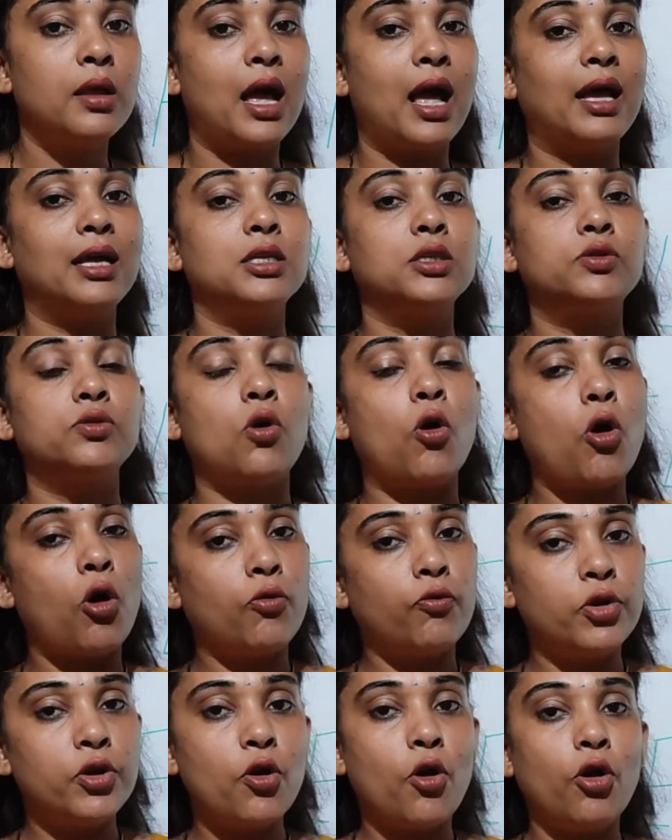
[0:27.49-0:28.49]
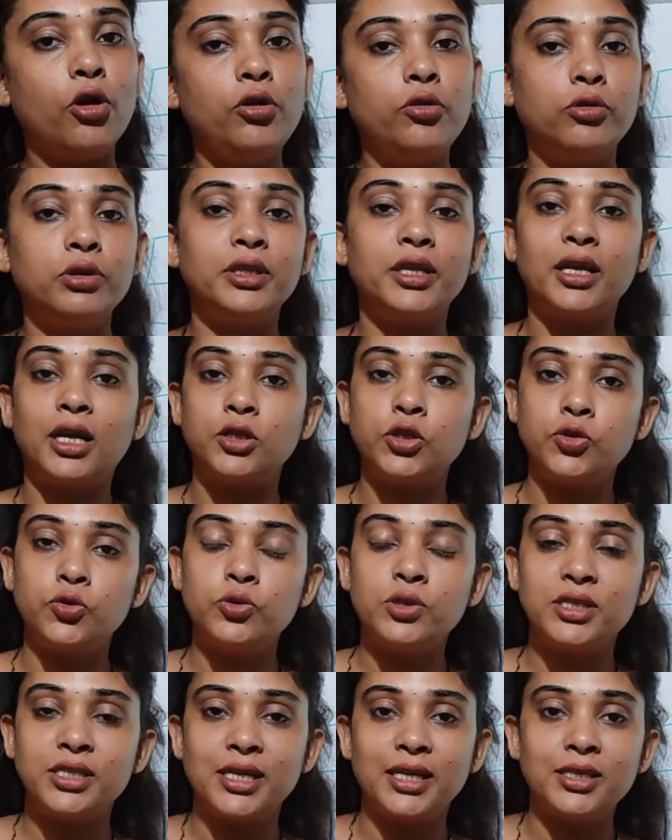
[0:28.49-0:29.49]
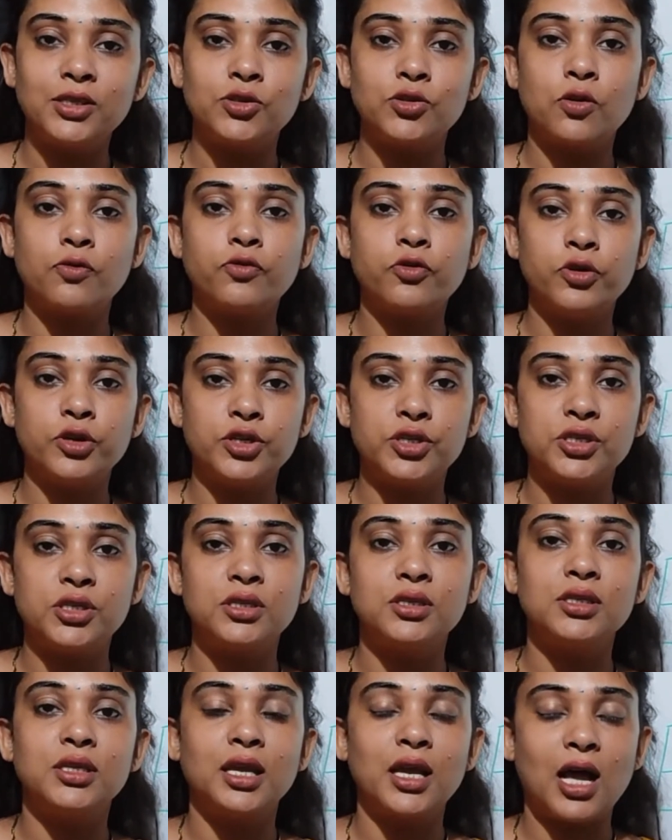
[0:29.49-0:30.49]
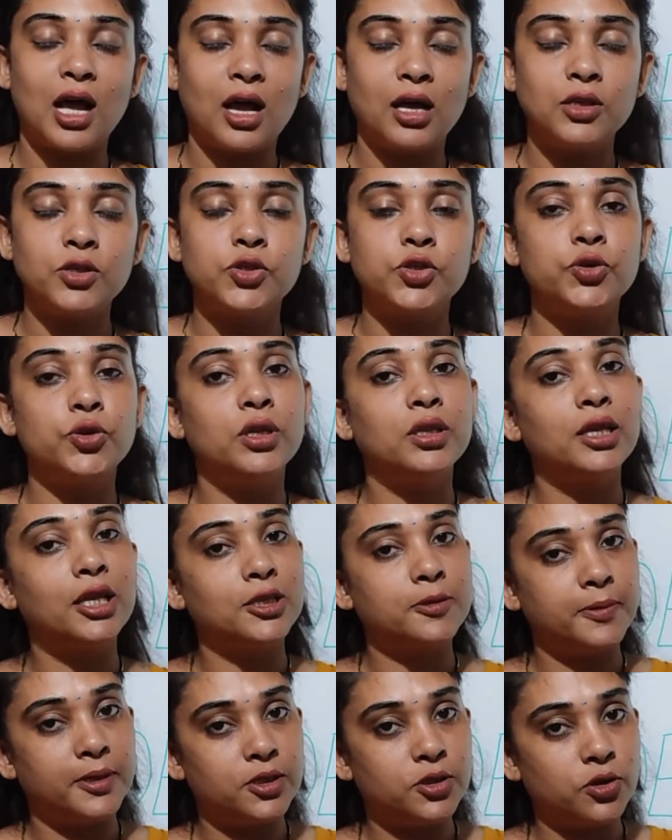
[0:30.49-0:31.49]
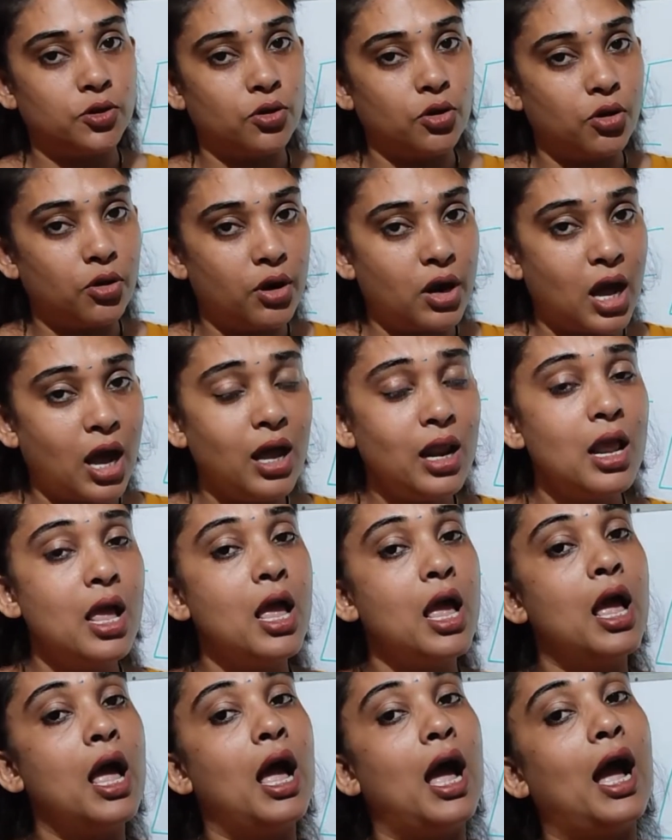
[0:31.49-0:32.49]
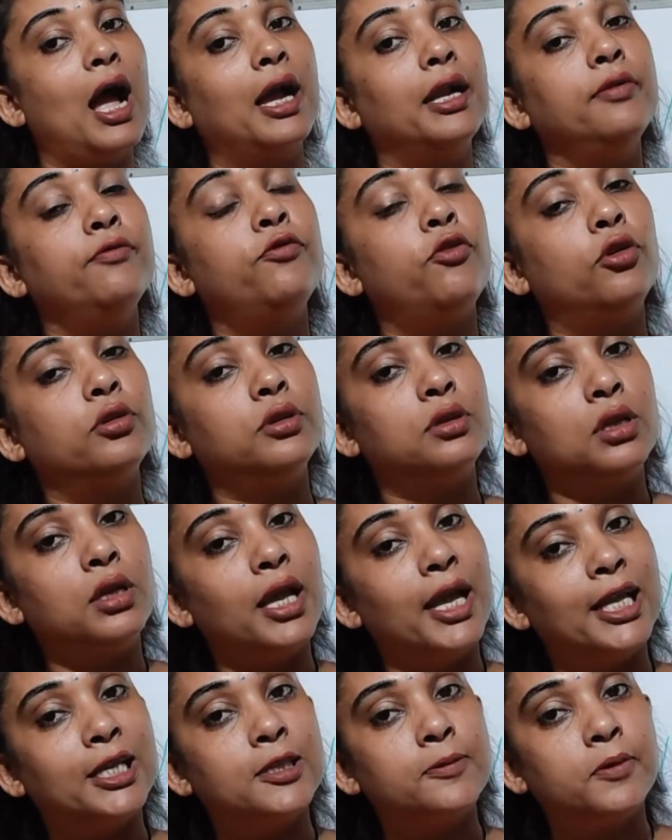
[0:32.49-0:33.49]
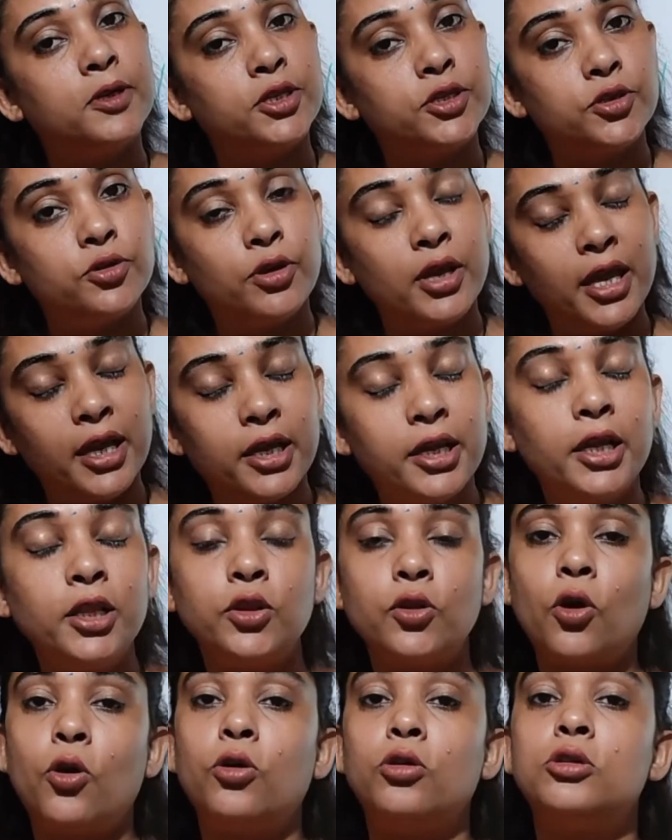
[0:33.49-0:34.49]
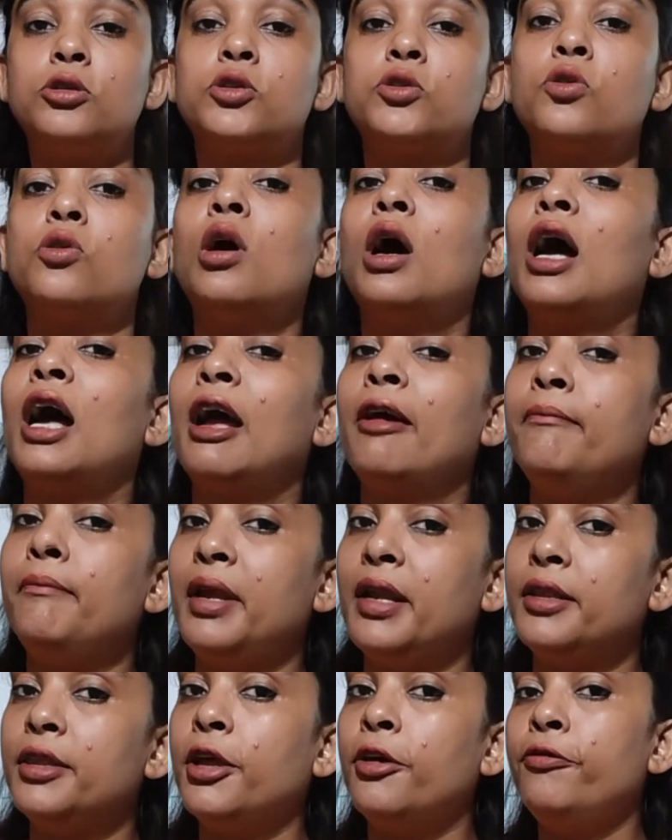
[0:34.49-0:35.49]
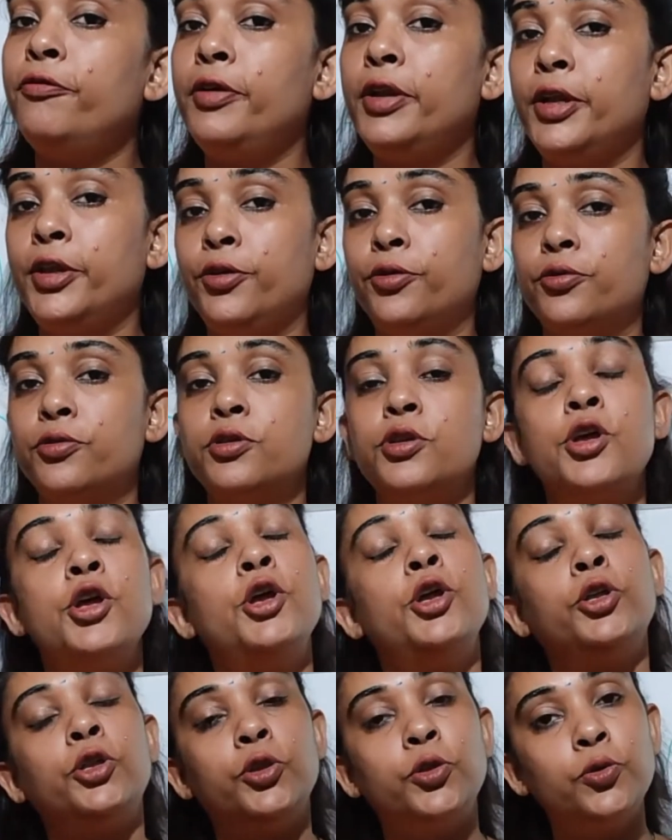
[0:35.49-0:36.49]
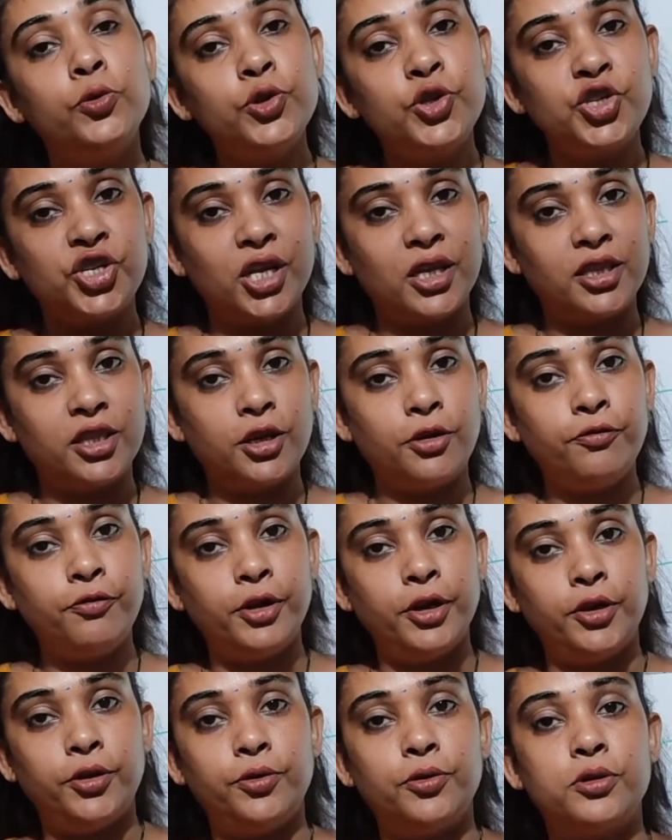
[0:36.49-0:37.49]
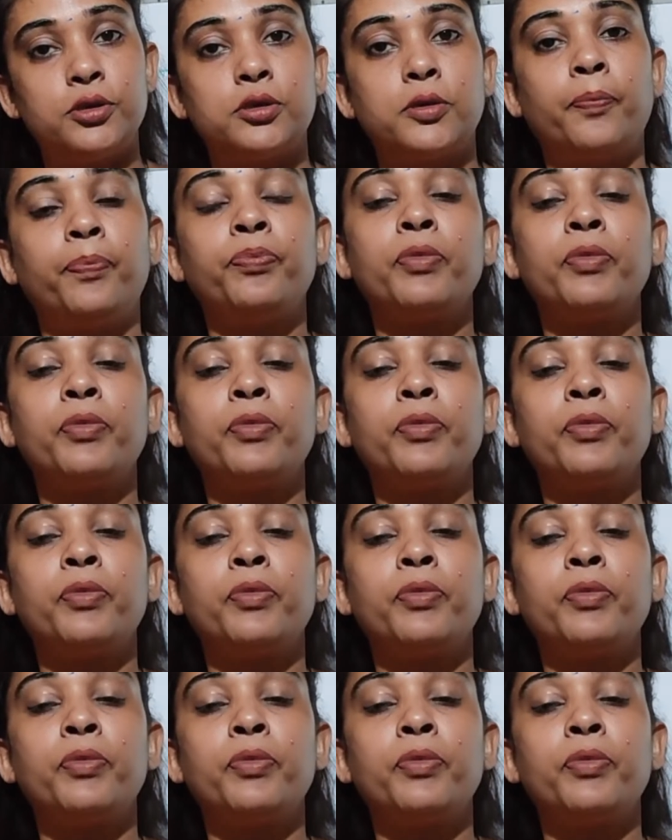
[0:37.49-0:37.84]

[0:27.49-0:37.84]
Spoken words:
As we all know, there are two sets of questions they ask during the expression oral, and for expression ecrite also I have made the videos. Do check the videos.